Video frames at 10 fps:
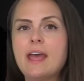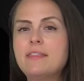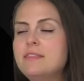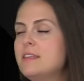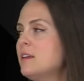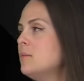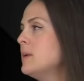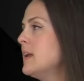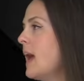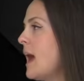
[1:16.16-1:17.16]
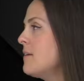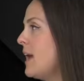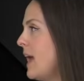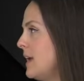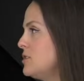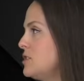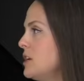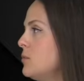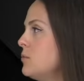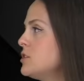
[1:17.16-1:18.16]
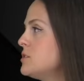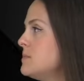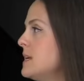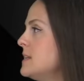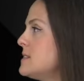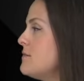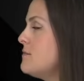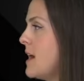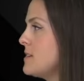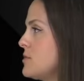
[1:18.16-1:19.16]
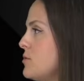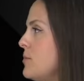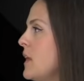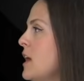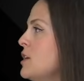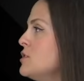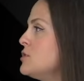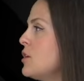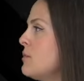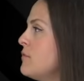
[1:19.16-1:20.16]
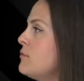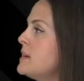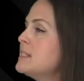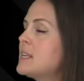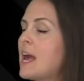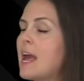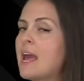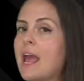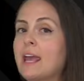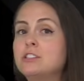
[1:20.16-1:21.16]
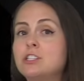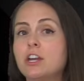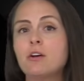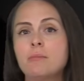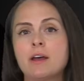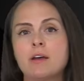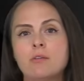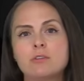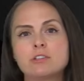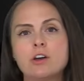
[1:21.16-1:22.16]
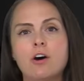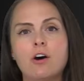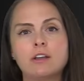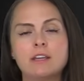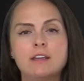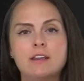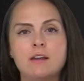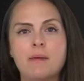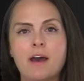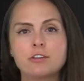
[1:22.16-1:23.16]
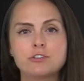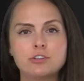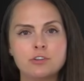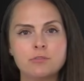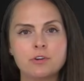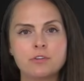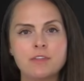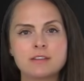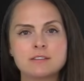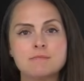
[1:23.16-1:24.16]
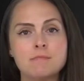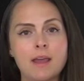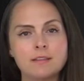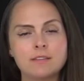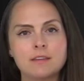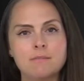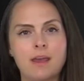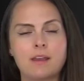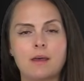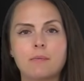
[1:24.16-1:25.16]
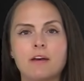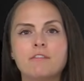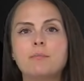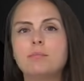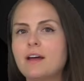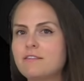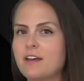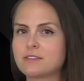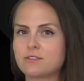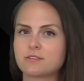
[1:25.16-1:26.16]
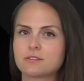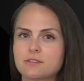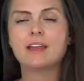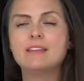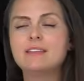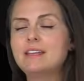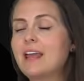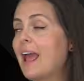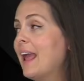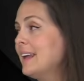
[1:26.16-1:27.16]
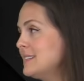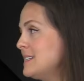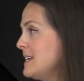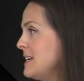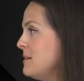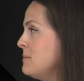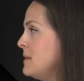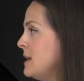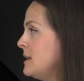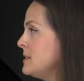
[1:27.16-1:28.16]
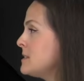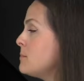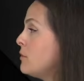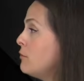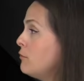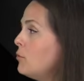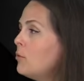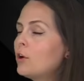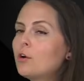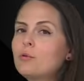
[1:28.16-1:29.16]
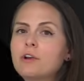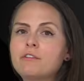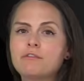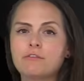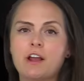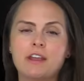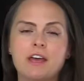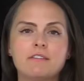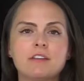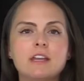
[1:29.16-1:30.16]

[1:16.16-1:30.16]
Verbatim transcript: And then we have angi, which means vessel. So if we say angioma, we're talking about a tumor that is mainly made up of blood vessels. And then ante means before or in front of.